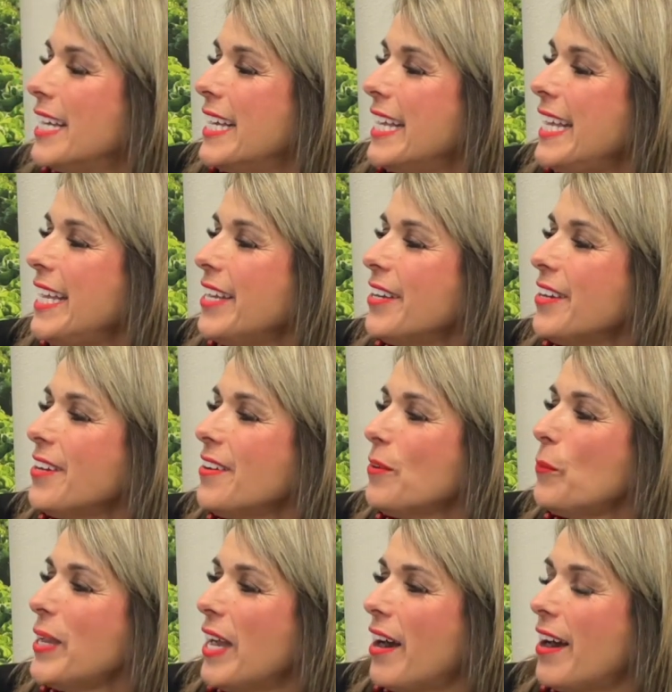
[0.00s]

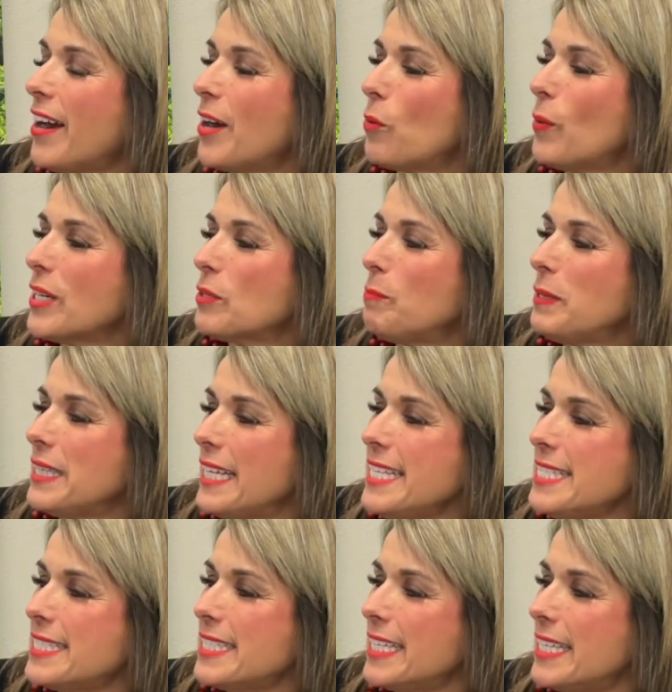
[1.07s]
Here we are. What
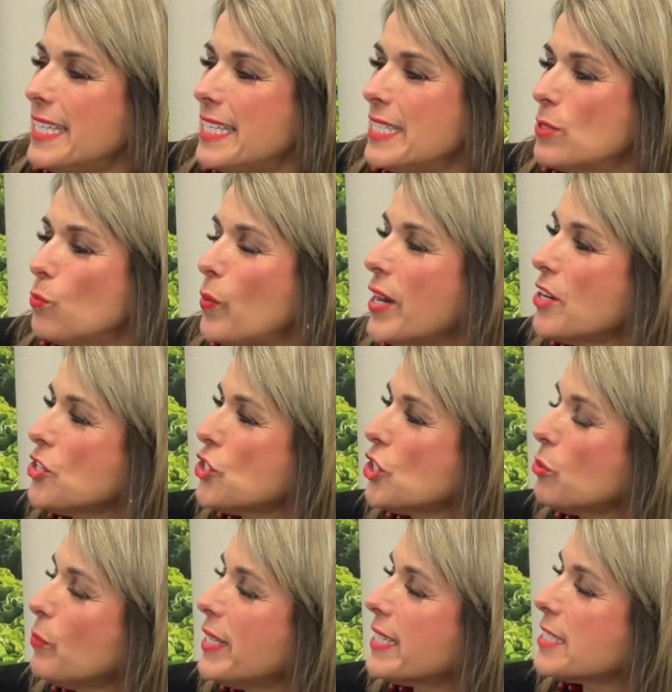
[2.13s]
places? Where
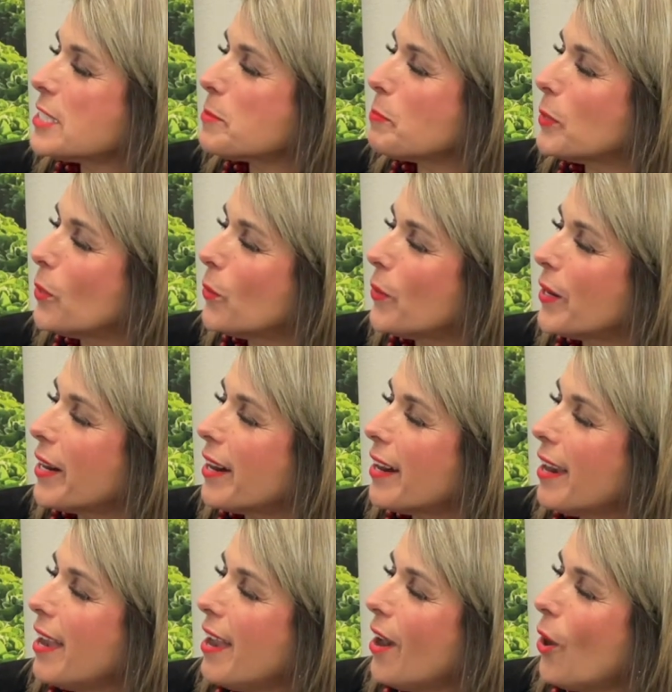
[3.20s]
should we
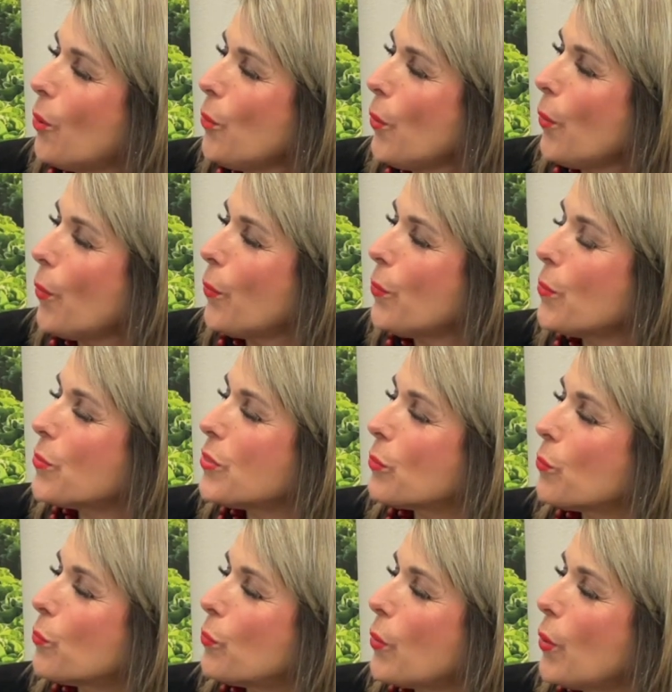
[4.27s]
explore? Ooh, the
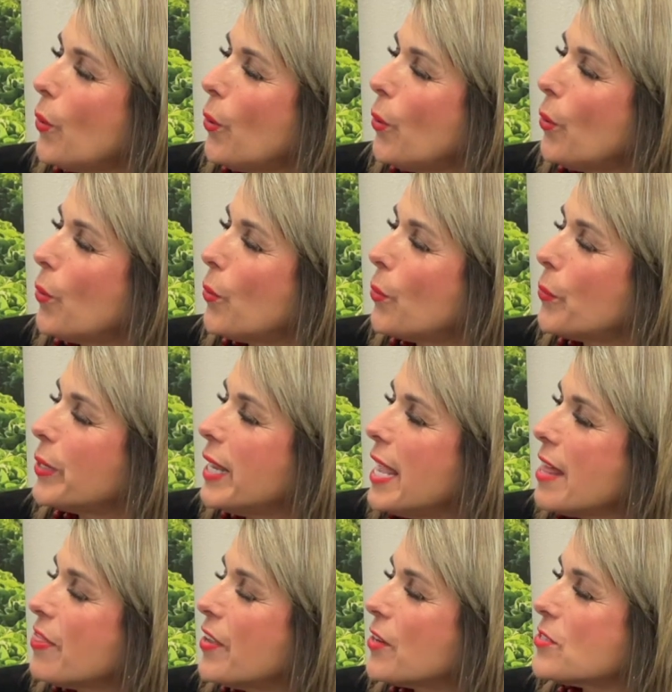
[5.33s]
road.
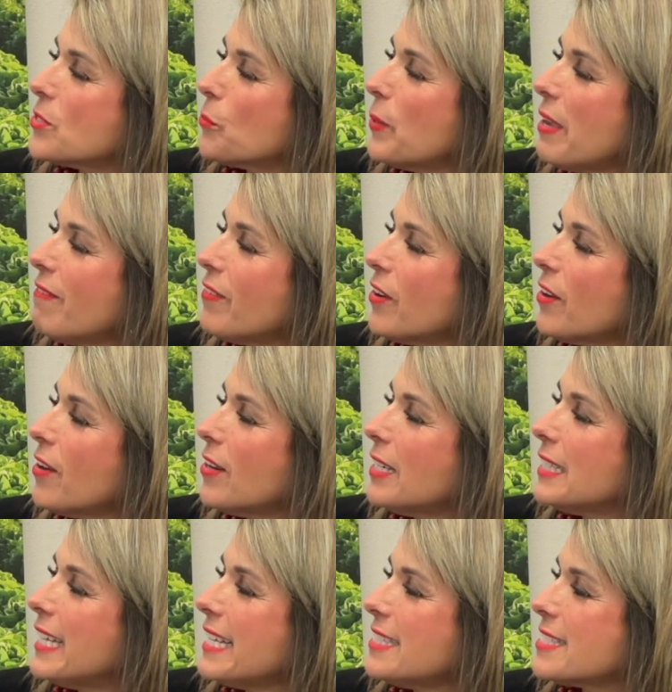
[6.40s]
There's a river.
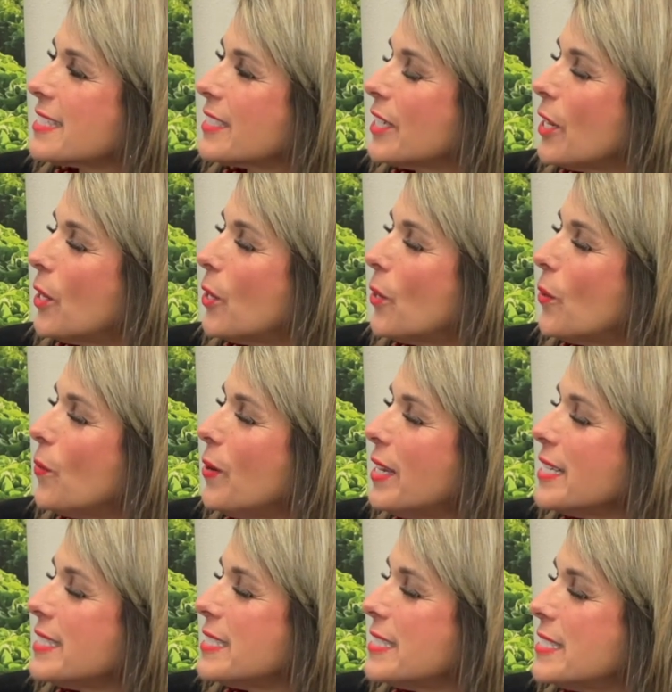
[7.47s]
Let's
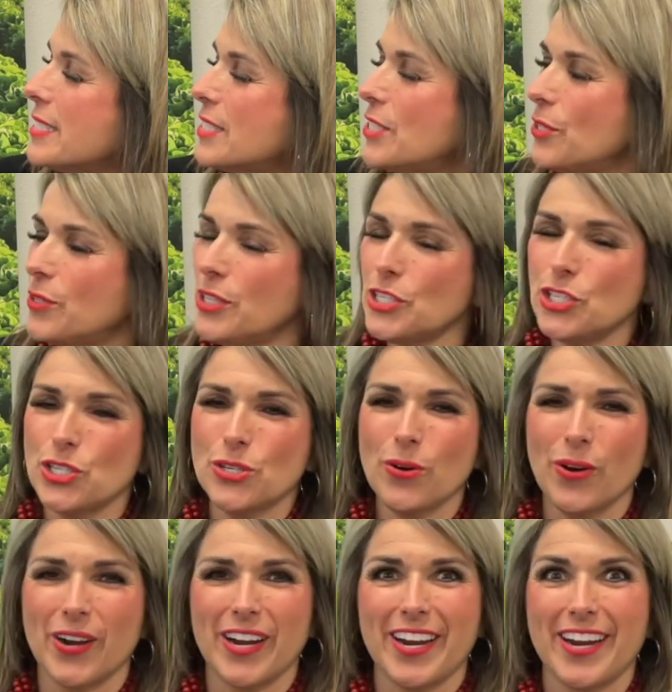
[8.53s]
go to the
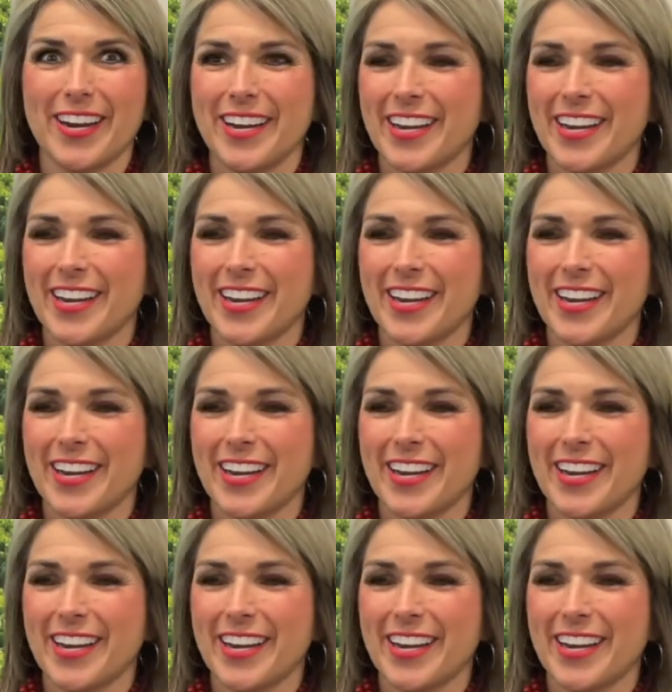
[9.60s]
shore.